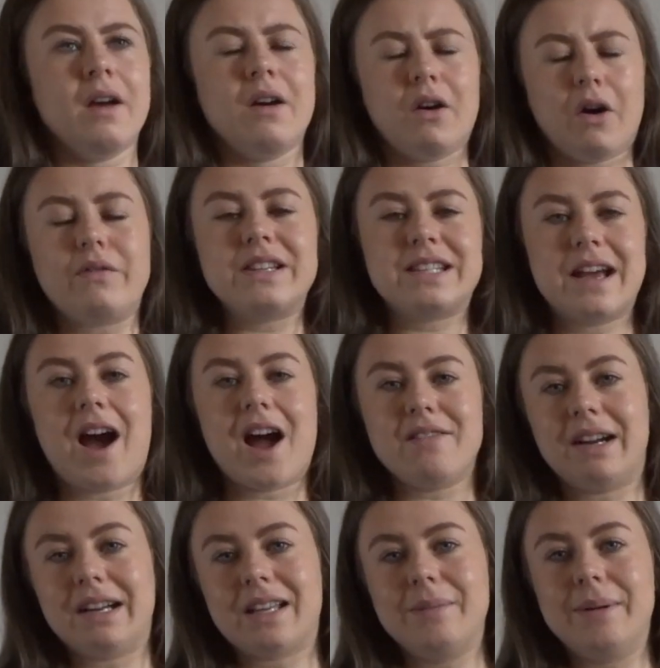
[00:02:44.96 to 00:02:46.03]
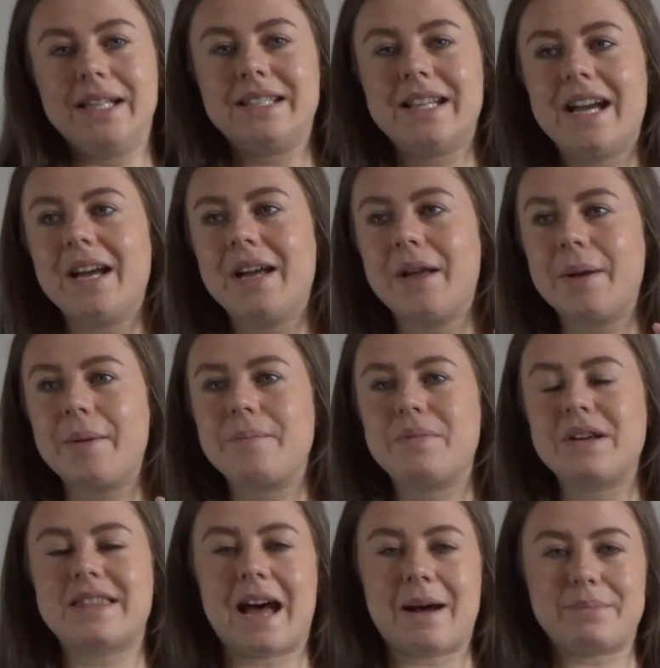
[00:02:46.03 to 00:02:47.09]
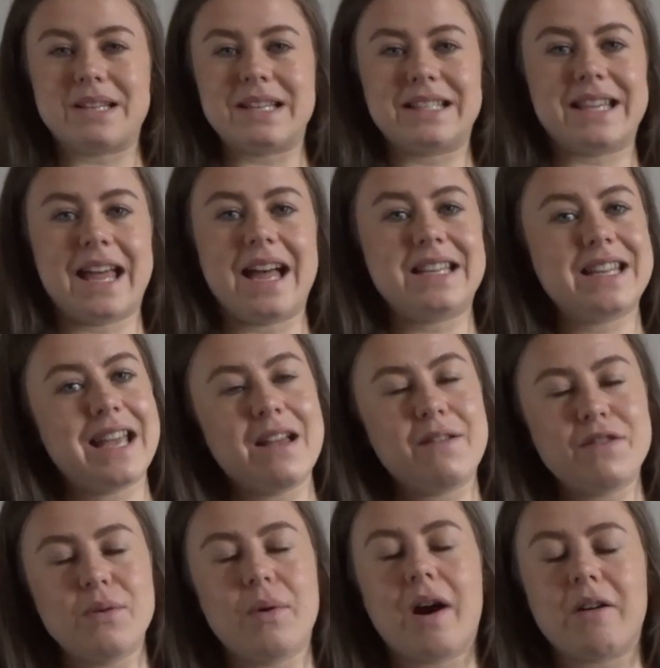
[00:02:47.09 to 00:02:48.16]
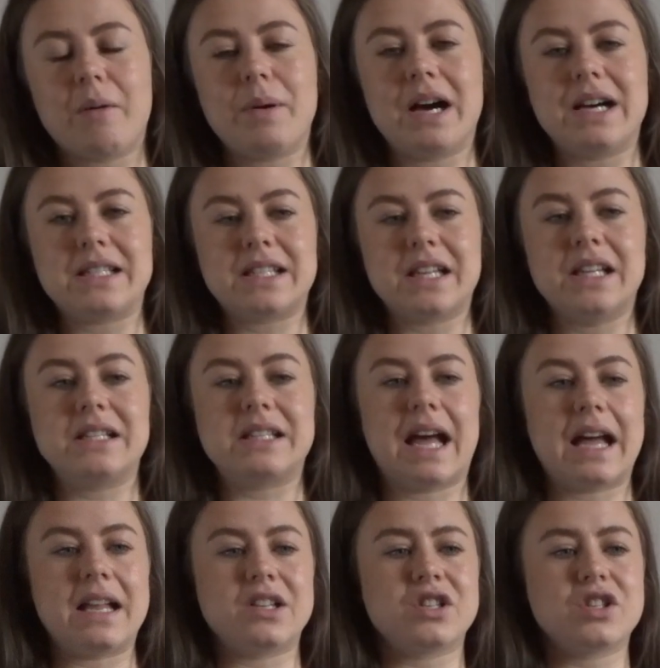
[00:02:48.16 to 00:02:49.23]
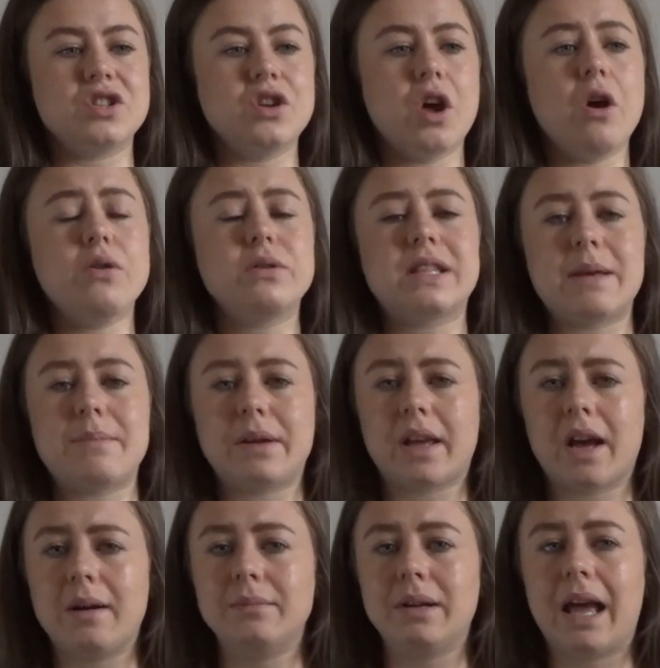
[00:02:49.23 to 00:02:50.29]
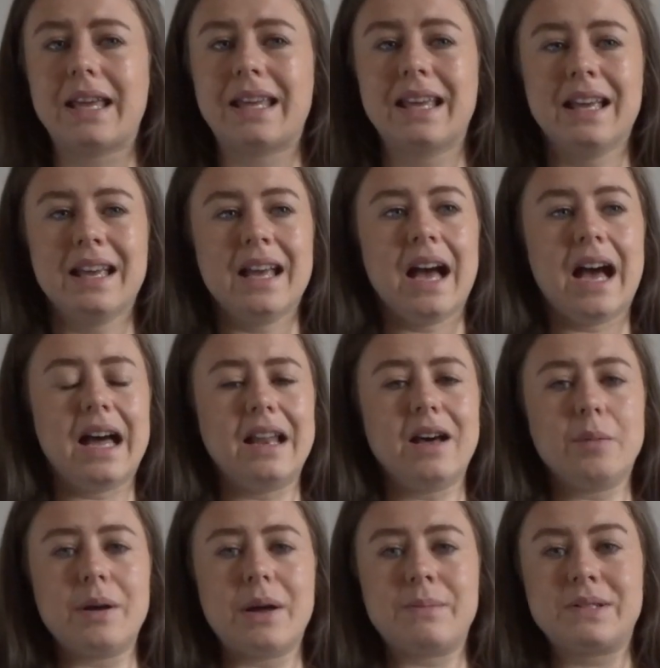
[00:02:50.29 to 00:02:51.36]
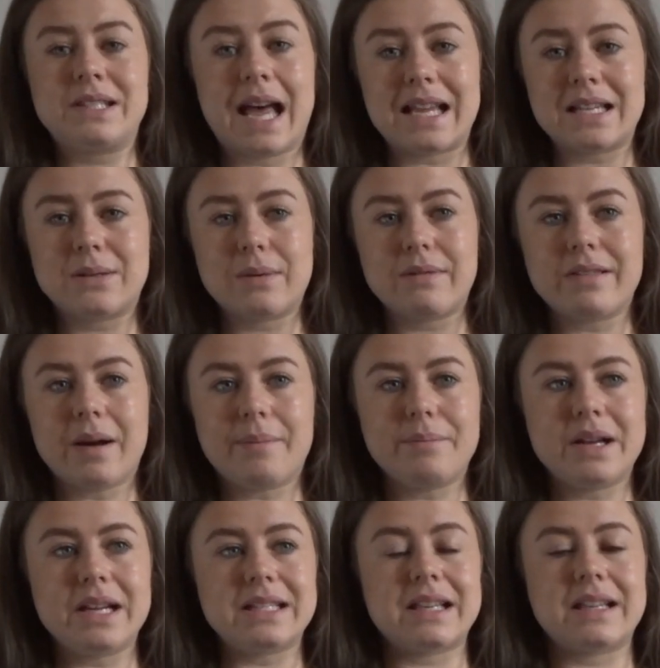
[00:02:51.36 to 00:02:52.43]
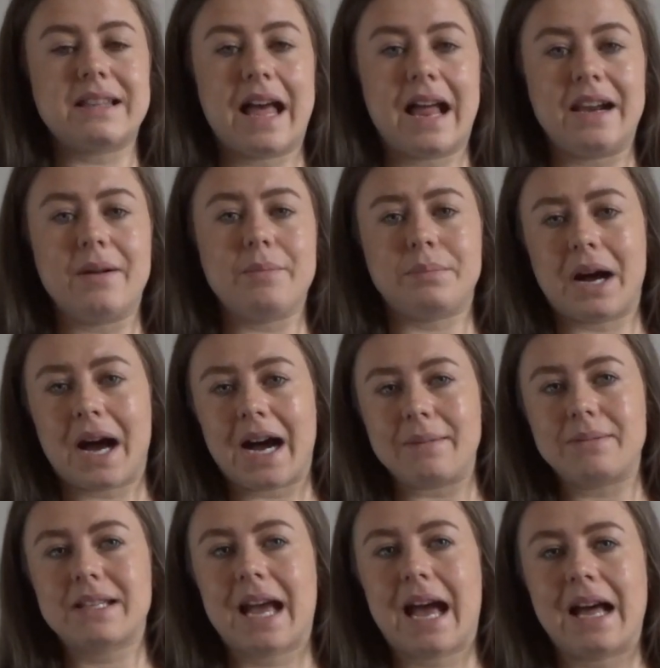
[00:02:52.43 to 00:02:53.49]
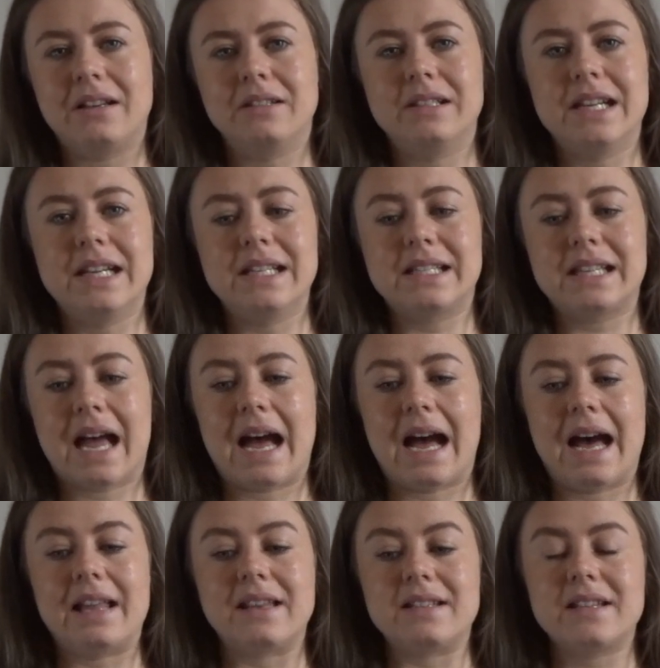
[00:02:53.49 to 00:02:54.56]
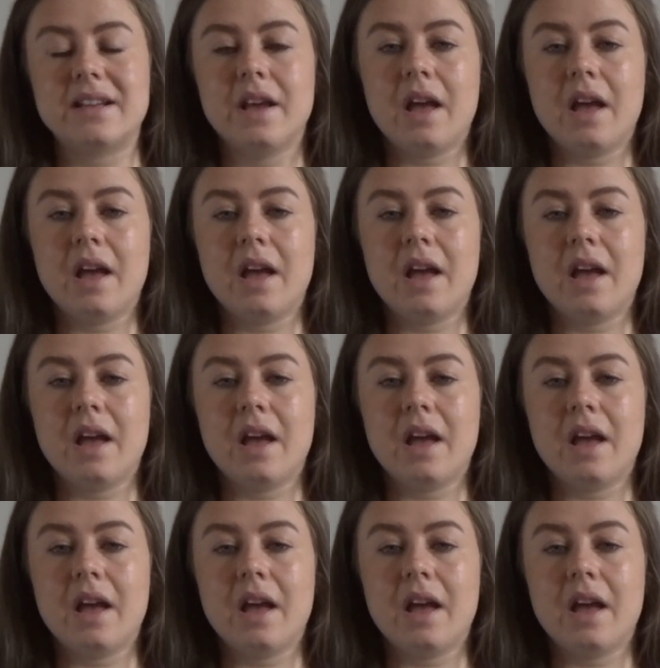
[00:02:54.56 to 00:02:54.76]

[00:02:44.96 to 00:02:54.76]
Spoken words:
obviously I recommend it, but that being said, if you are a person that knows they become like a little bit obsessed with numbers, then perhaps calories and